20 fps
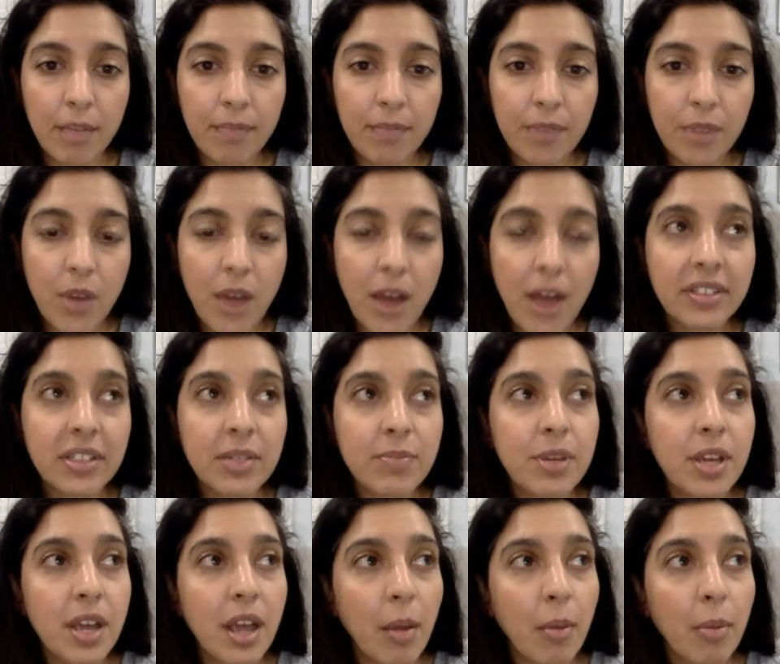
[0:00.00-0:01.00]
you have to
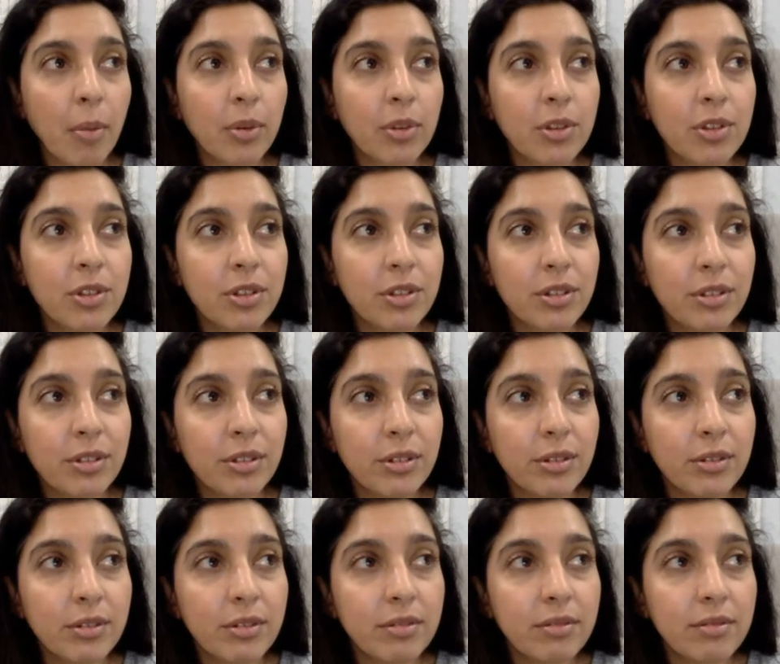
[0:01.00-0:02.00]
be able
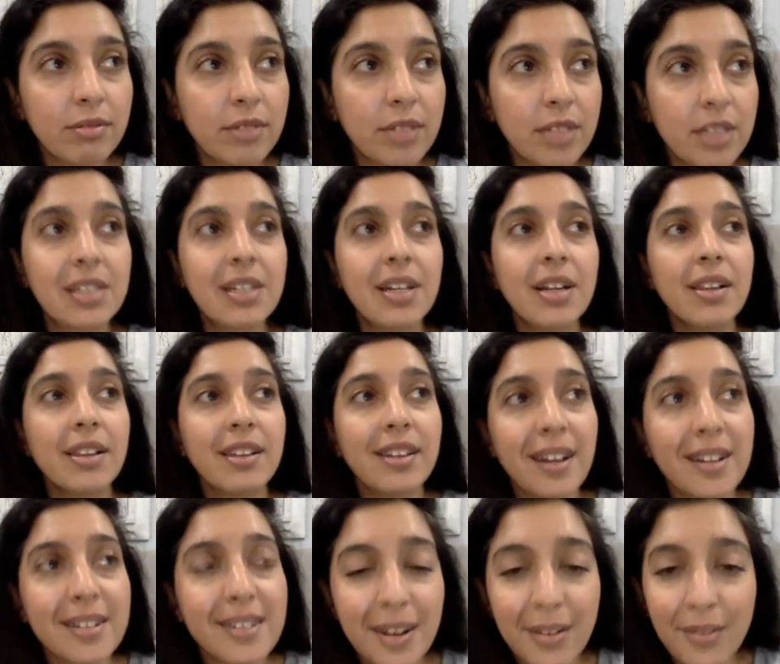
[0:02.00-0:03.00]
to
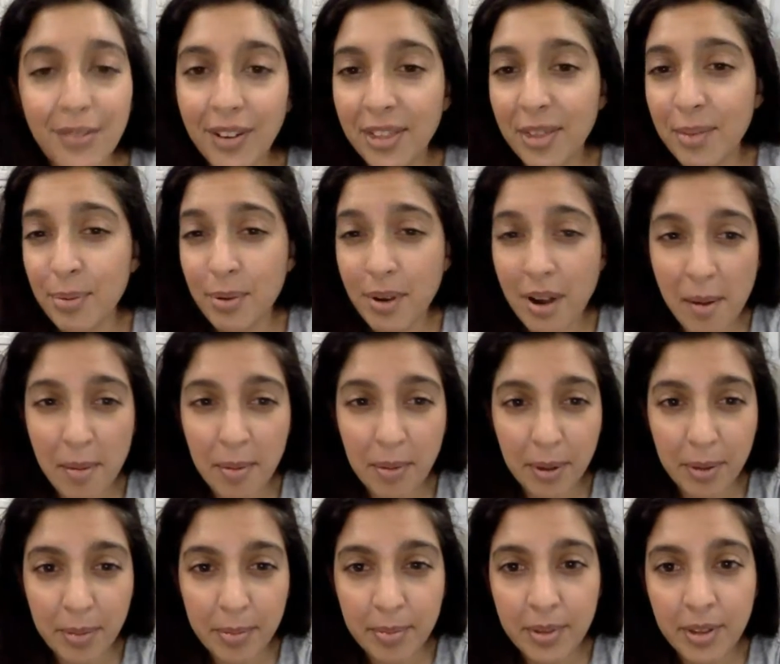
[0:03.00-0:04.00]
distinctly identify the
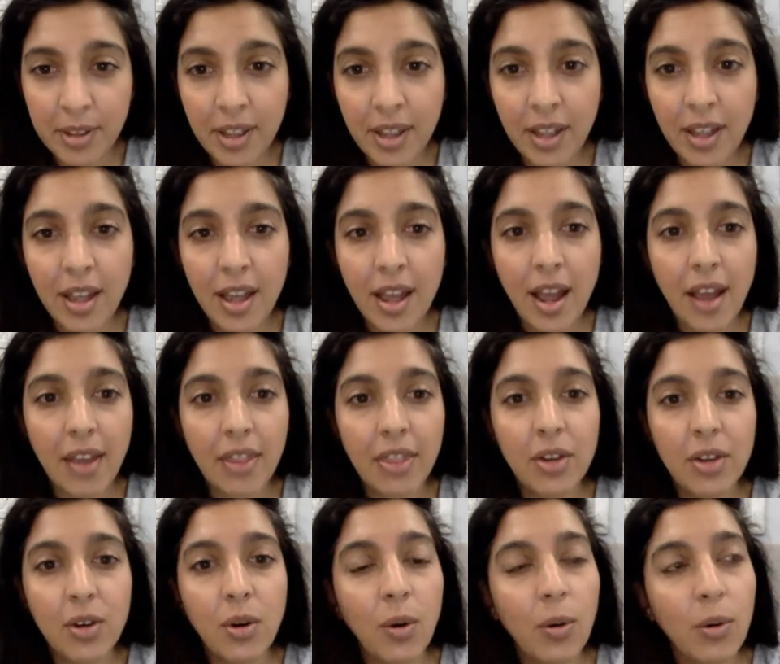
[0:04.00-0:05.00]
problem, and
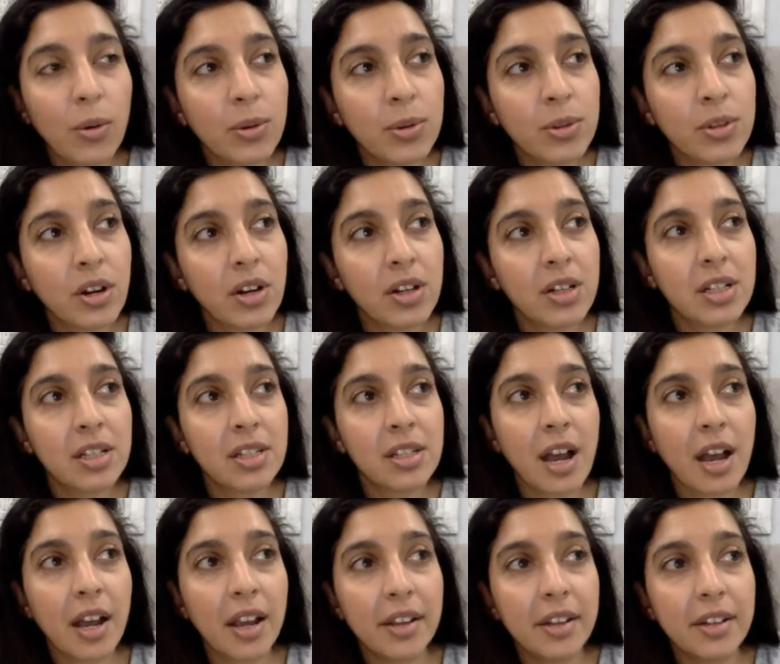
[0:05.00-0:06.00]
the goals are
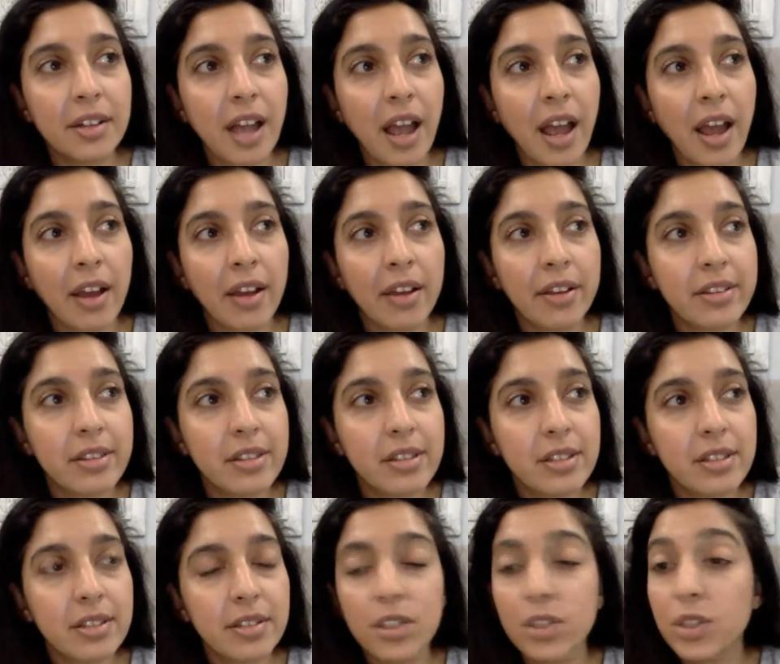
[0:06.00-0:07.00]
designed
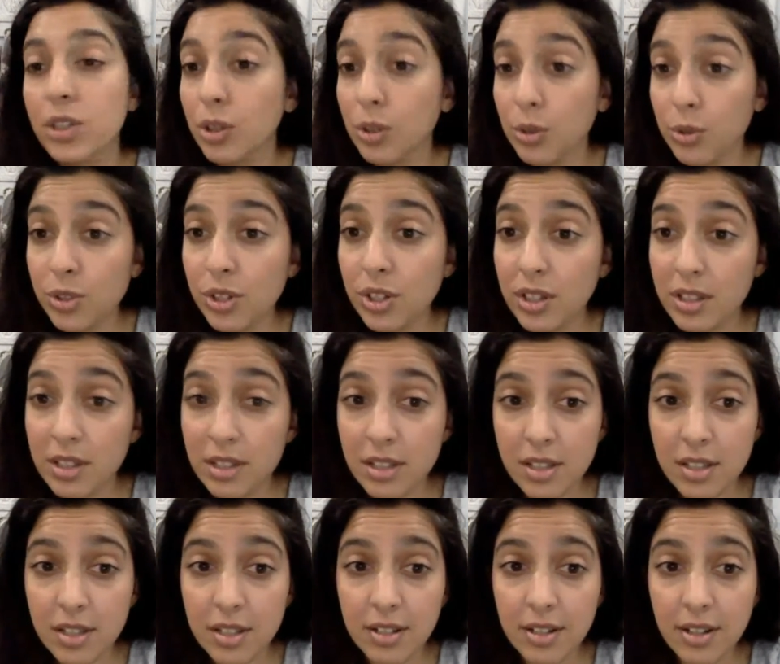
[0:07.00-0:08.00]
as
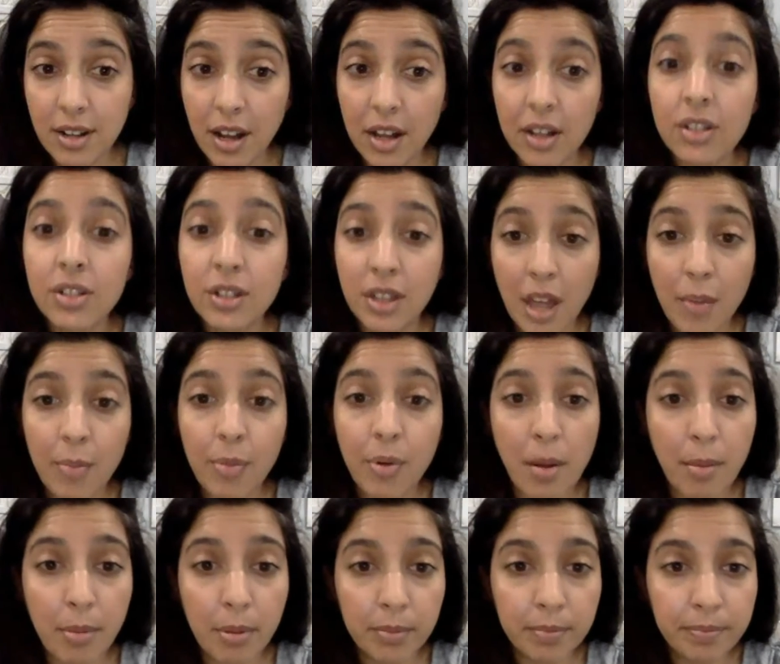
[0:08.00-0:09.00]
solutions to that
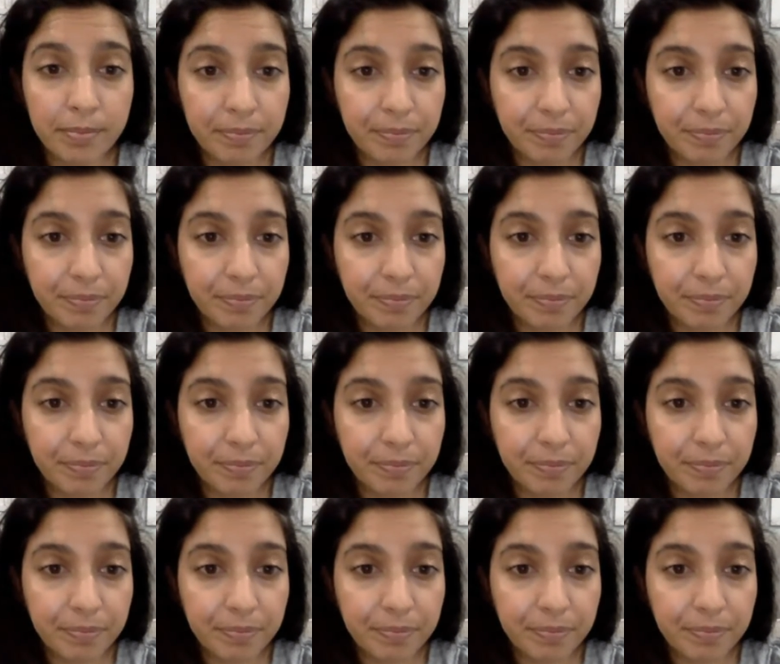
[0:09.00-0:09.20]
problem.